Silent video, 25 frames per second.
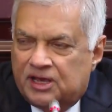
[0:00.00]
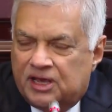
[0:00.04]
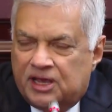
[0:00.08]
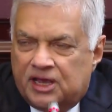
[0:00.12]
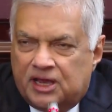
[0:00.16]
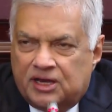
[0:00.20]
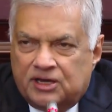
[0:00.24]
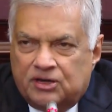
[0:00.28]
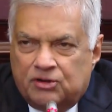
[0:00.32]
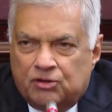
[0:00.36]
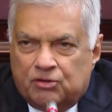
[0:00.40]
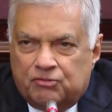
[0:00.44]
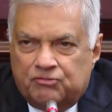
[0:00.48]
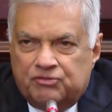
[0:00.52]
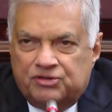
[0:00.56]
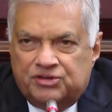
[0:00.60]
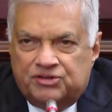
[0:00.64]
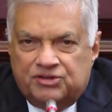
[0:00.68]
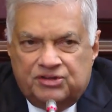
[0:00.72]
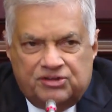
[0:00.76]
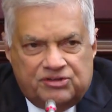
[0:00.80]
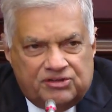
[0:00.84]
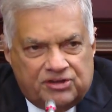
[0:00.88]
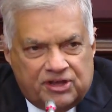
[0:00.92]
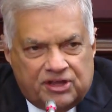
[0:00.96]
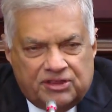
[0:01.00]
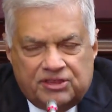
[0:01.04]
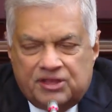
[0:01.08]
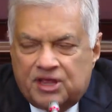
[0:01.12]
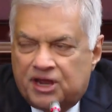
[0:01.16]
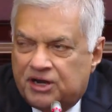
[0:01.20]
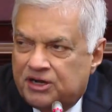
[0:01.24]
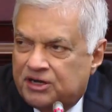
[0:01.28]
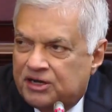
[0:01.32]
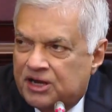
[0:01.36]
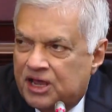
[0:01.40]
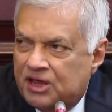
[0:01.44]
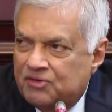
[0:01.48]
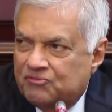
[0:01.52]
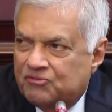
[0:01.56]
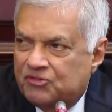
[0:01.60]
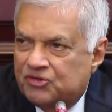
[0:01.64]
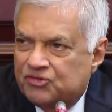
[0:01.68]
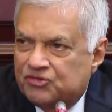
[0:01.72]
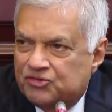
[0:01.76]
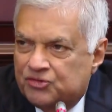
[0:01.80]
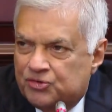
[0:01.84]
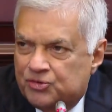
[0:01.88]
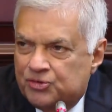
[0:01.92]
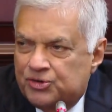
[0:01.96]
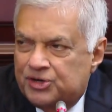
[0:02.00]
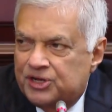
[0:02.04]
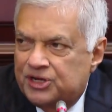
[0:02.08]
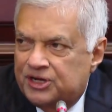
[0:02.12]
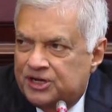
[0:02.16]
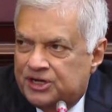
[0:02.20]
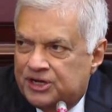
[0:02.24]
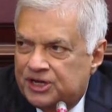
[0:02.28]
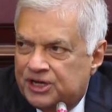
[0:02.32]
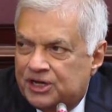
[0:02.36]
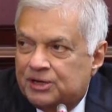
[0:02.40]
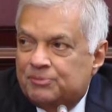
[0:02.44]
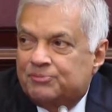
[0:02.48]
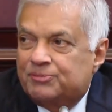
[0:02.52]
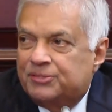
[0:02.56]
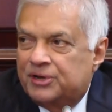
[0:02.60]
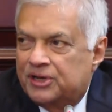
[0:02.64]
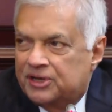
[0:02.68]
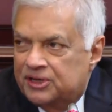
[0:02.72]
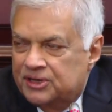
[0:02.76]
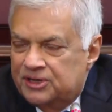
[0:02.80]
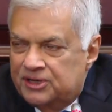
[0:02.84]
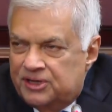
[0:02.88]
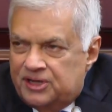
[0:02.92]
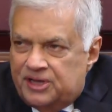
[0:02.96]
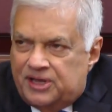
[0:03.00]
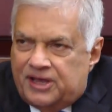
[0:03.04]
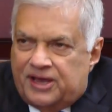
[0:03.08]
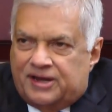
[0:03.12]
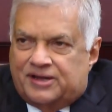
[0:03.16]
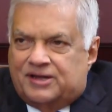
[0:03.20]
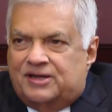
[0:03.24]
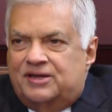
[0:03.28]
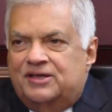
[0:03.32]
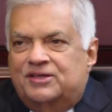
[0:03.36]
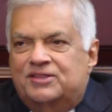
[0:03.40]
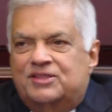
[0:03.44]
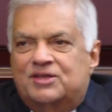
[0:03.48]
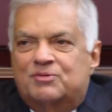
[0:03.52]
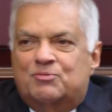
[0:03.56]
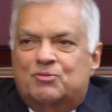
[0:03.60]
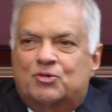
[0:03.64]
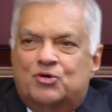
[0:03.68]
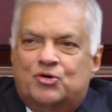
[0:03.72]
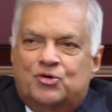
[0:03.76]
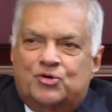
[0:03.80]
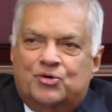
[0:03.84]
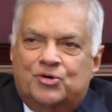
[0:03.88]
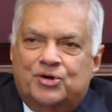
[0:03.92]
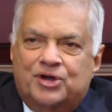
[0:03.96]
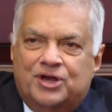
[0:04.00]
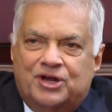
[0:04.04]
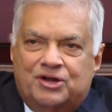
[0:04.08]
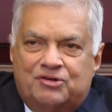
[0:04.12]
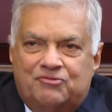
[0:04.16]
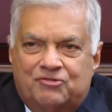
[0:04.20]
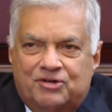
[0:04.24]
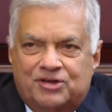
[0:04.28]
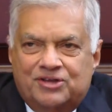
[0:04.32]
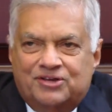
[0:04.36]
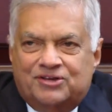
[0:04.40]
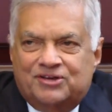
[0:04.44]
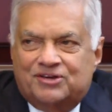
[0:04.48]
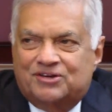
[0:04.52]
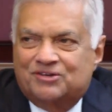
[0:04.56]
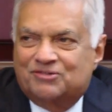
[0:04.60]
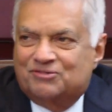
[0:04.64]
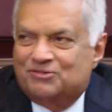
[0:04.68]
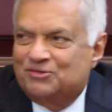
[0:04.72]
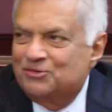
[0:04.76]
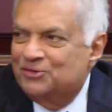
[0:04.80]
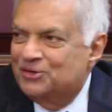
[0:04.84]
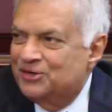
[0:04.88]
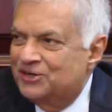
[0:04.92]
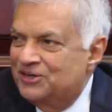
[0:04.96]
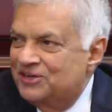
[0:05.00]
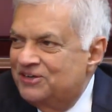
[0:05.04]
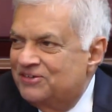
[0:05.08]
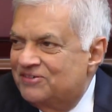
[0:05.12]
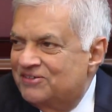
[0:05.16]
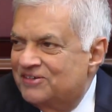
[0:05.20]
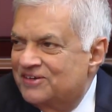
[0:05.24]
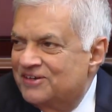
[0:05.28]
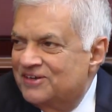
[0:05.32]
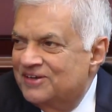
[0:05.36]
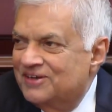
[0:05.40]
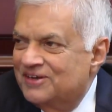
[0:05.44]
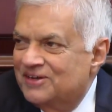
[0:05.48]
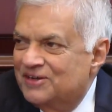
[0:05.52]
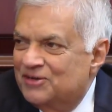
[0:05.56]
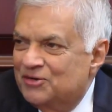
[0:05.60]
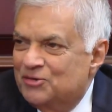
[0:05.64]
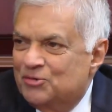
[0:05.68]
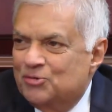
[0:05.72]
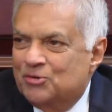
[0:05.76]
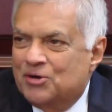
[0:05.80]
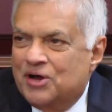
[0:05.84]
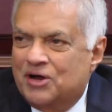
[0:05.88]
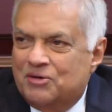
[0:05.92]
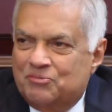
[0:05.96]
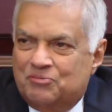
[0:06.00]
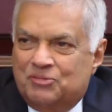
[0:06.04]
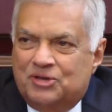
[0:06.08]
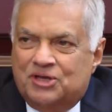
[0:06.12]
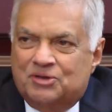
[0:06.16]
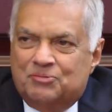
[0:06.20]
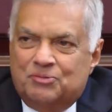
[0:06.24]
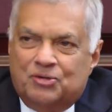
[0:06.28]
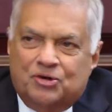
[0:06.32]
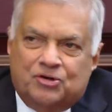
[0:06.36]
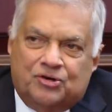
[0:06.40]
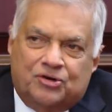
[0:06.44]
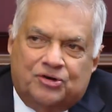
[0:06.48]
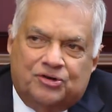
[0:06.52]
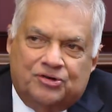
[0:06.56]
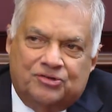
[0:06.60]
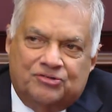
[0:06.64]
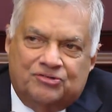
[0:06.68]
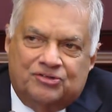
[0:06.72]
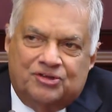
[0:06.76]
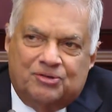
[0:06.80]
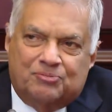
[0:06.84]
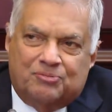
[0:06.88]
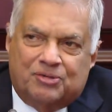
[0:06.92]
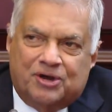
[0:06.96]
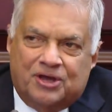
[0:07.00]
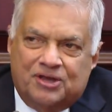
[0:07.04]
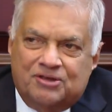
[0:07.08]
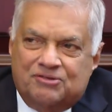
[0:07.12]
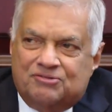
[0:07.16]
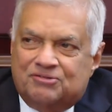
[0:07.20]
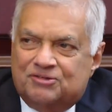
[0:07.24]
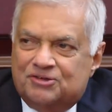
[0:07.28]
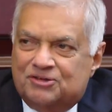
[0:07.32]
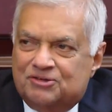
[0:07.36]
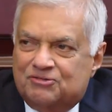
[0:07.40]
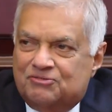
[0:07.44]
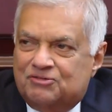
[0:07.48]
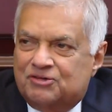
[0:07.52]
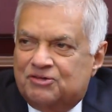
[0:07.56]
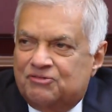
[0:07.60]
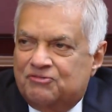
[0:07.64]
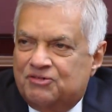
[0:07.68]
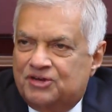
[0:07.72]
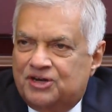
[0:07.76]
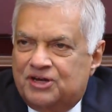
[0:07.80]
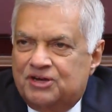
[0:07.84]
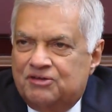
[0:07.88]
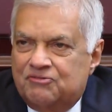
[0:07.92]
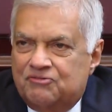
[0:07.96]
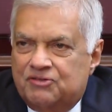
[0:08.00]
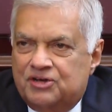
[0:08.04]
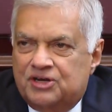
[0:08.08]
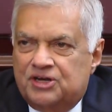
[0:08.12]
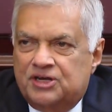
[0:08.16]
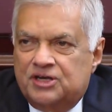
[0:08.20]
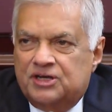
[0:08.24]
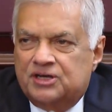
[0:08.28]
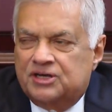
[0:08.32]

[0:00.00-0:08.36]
And your visits at that time was good. It helped at least the more adventurous tourists to come here, because the prices were very, very